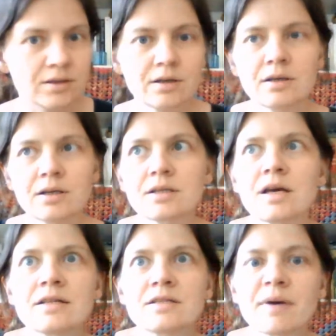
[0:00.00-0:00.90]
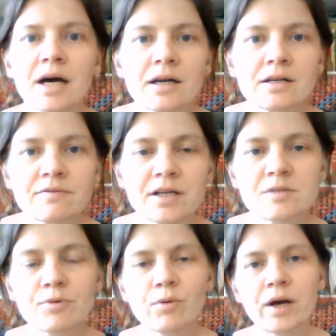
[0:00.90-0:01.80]
It's a bit hard to find
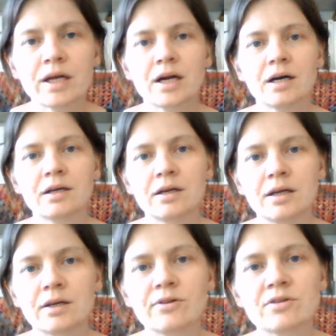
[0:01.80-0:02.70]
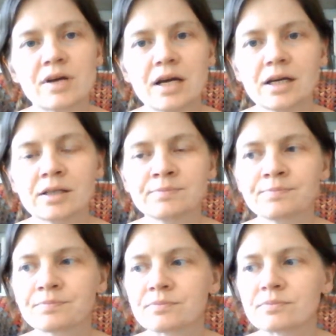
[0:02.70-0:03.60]
sport weight yarn in Australia.
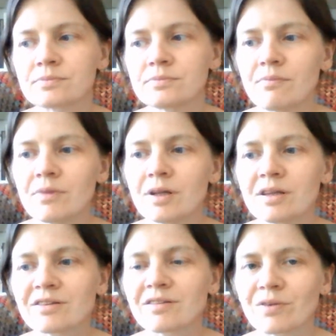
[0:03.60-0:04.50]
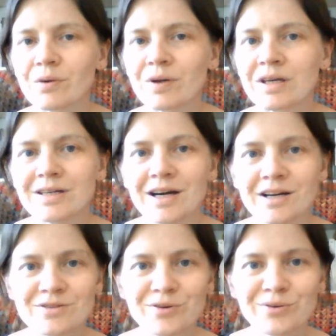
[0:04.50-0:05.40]
There's a few indie dyers
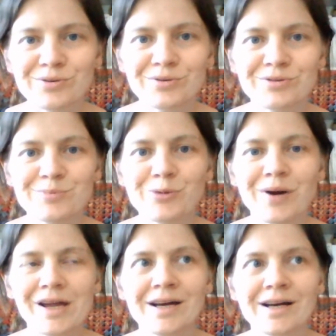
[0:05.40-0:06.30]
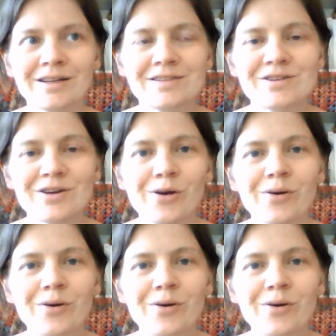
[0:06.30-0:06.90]
who do sport weight yarn, so